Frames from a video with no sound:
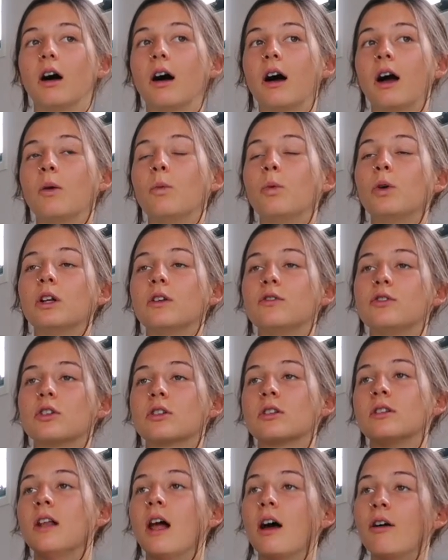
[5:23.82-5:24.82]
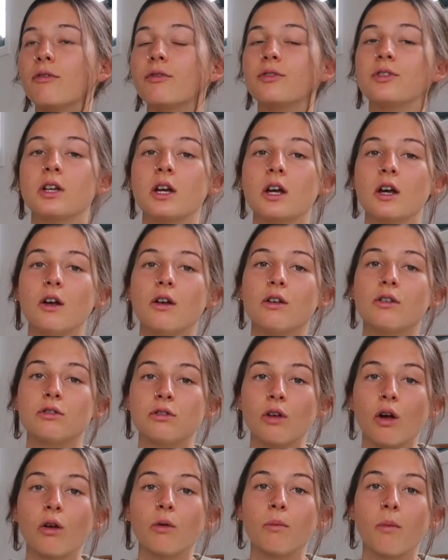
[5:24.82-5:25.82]
I would have just loved
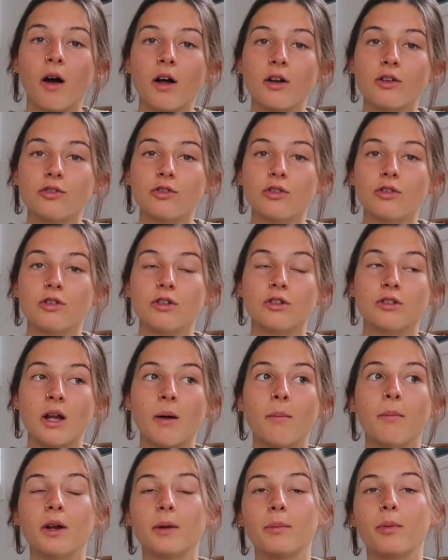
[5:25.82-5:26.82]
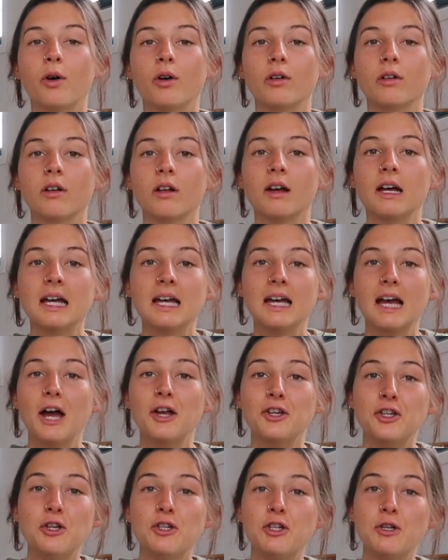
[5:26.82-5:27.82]
so much to stumble upon
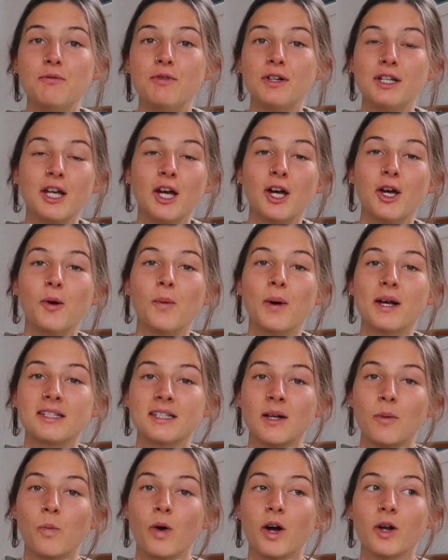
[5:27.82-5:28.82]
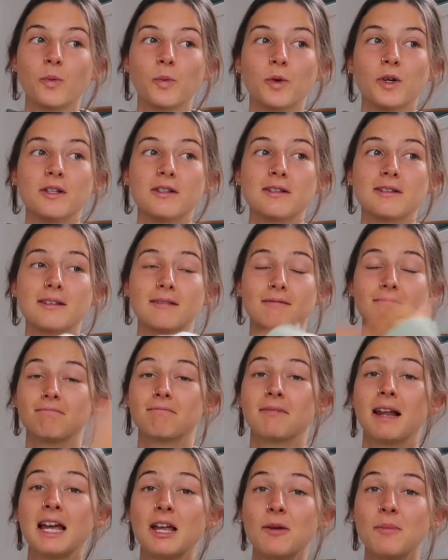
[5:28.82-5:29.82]
a YouTube video where someone was
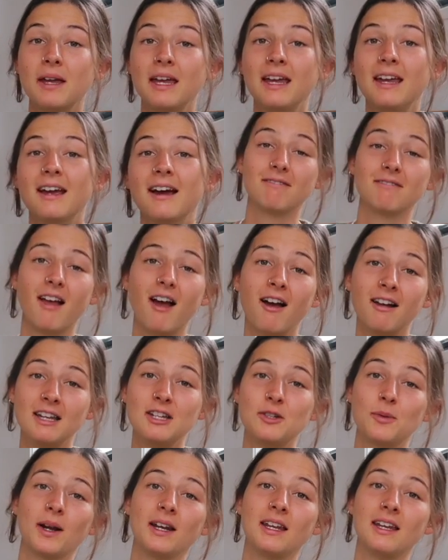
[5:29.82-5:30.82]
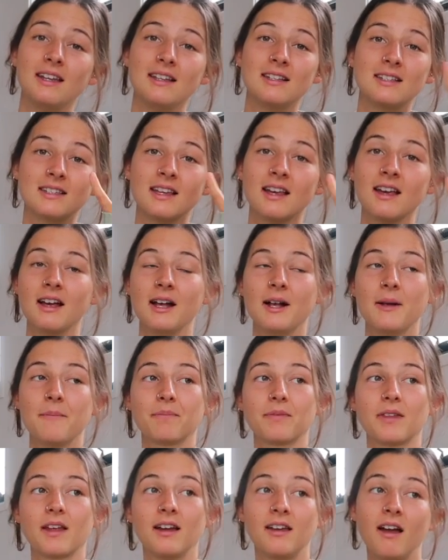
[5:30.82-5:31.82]
like me, early 20s,
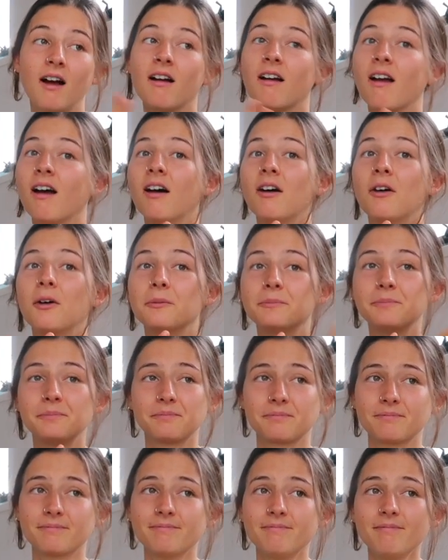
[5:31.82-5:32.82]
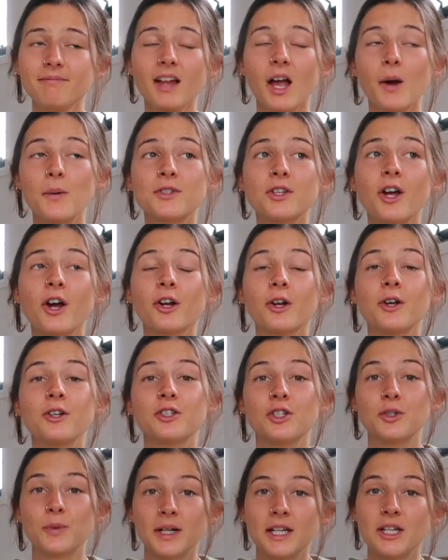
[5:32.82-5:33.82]
a young girl, I was diagnosed
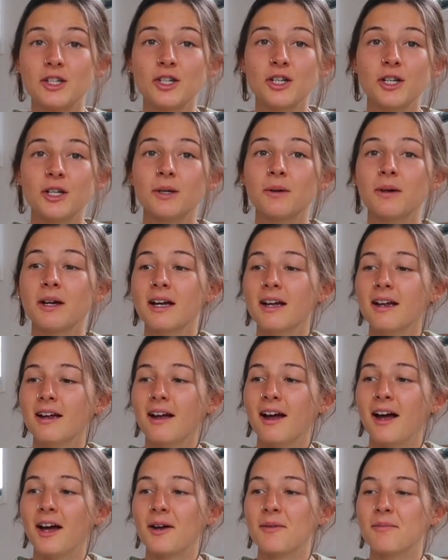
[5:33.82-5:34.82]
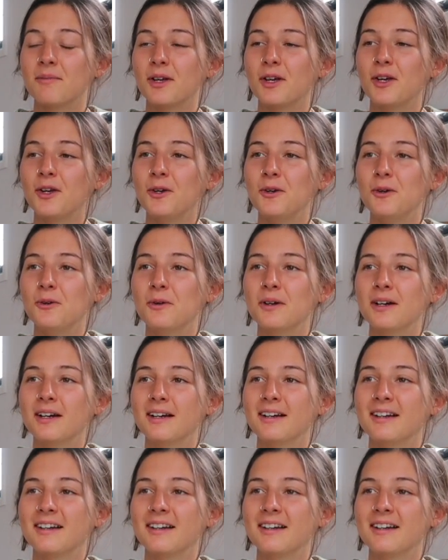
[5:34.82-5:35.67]
at 22, who